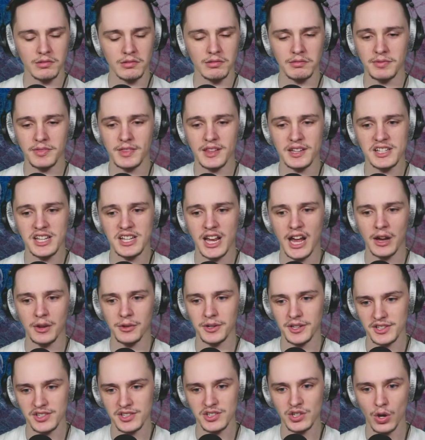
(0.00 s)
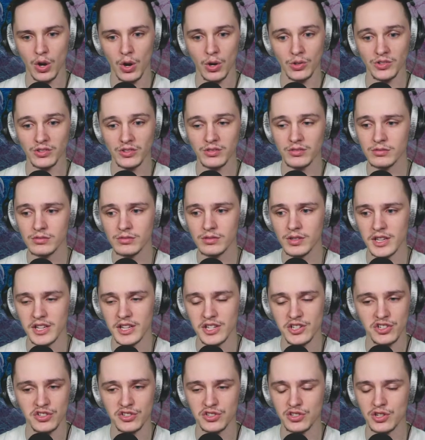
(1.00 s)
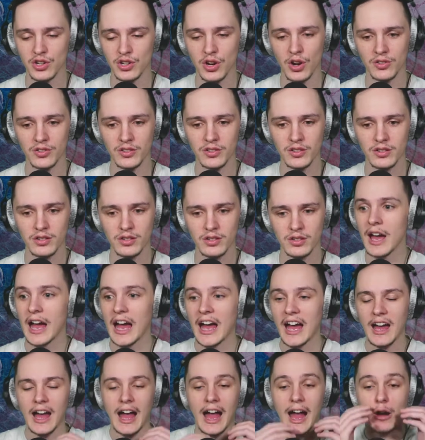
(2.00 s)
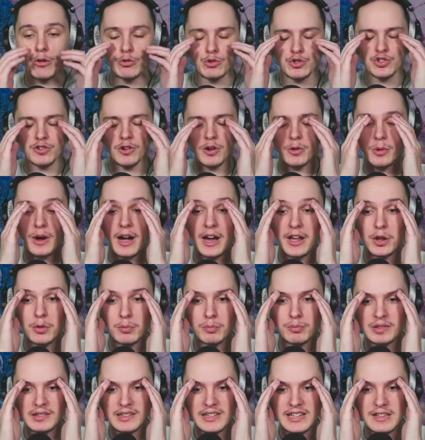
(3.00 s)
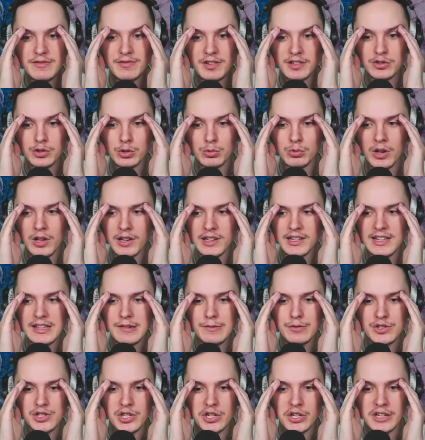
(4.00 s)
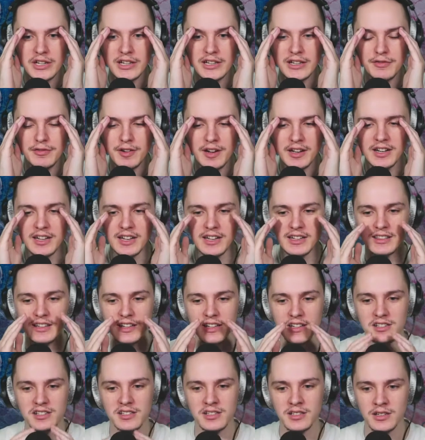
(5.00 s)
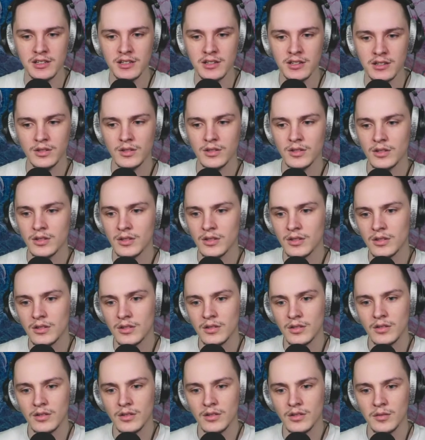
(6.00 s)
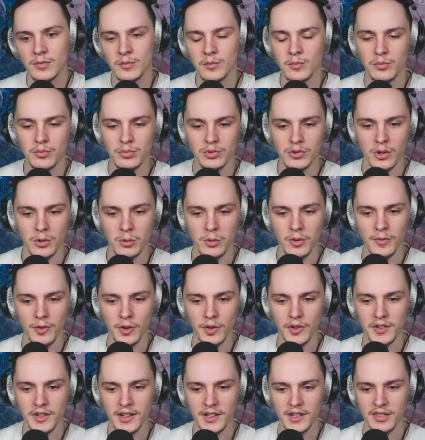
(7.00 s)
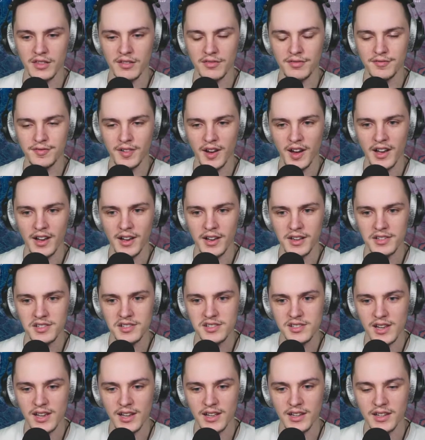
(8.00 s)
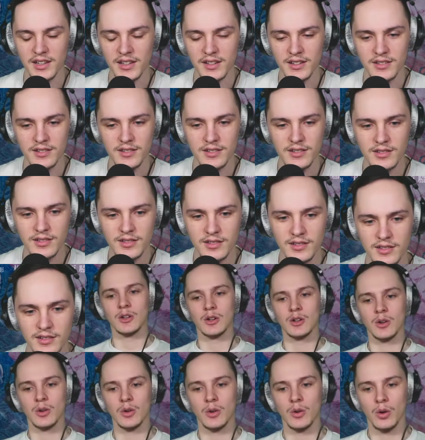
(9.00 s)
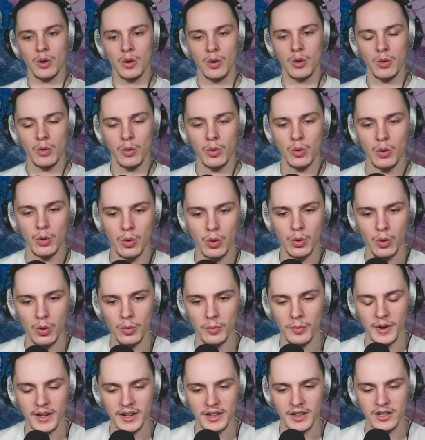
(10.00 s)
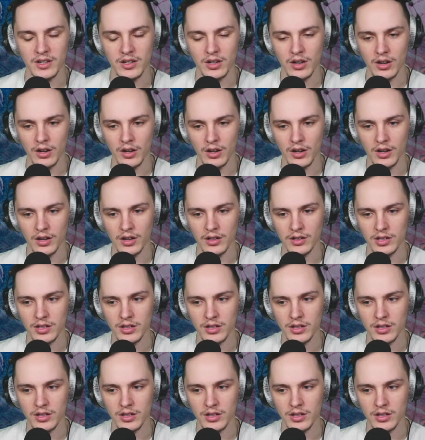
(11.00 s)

The town is gone. It's just gone. Outro. I don't believe it. Do not leave us on a cliffhanger like this. Bro, with all like the fire settling. Oh my god.